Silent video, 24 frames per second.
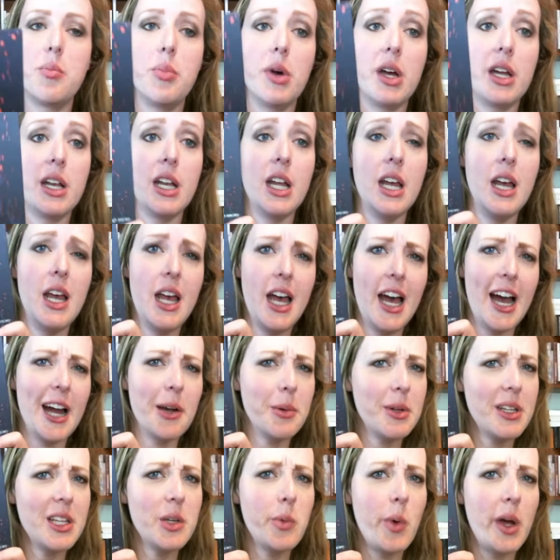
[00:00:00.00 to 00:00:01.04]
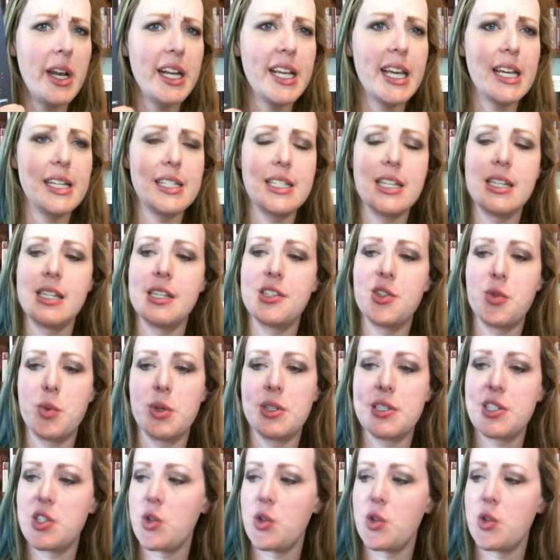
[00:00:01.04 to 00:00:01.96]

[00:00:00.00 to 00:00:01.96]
but I really want to get to this one.